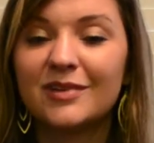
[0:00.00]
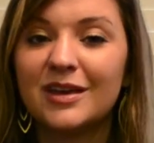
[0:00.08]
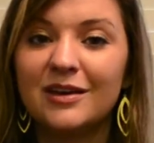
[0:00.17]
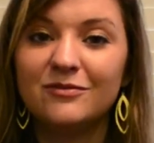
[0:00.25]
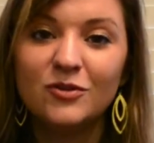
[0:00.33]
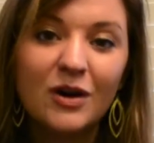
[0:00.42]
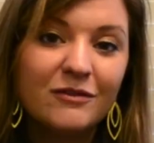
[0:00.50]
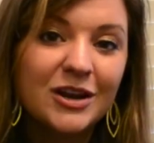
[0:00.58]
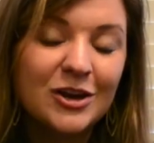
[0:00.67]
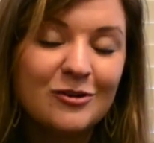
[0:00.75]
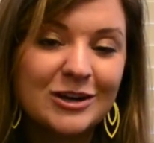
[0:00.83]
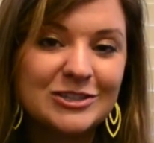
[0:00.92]
if you have
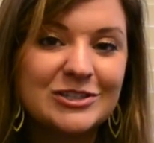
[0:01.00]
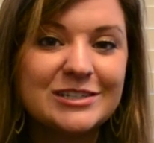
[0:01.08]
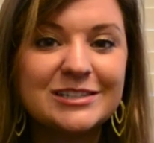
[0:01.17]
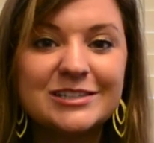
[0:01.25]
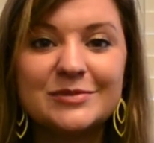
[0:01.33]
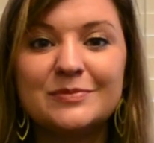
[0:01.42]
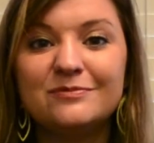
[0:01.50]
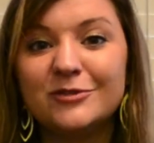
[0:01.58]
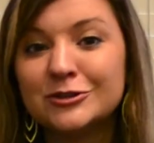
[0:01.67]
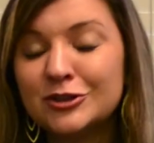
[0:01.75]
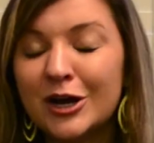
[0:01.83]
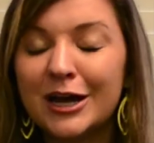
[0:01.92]
any questions, if
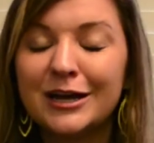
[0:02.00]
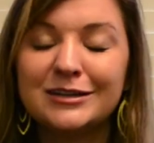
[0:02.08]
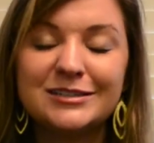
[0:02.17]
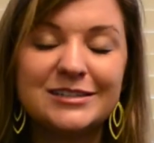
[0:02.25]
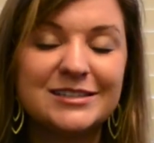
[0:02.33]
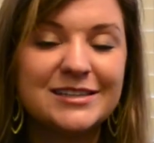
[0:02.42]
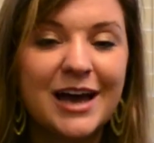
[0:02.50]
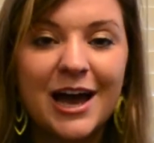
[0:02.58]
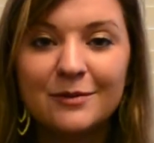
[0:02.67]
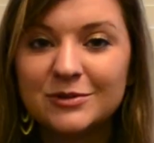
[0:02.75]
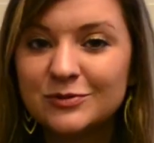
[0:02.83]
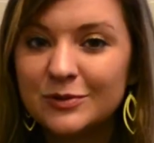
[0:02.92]
you're trying to
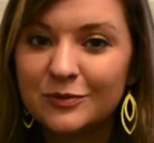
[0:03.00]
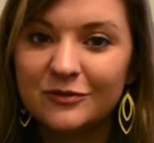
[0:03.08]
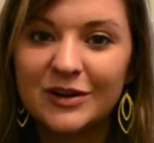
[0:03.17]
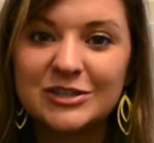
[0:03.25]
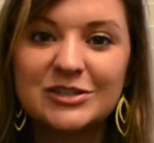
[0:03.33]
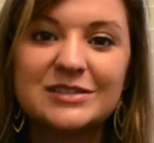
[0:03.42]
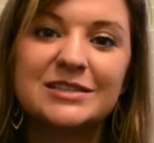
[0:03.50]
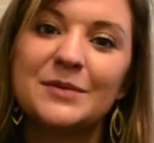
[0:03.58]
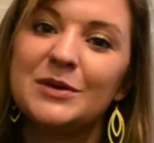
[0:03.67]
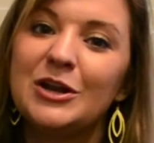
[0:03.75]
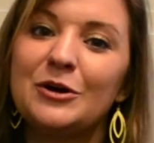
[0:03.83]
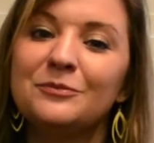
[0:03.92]
decide between professions, let
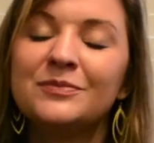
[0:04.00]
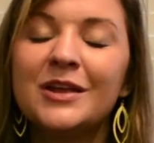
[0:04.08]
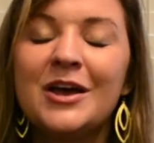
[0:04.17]
me know.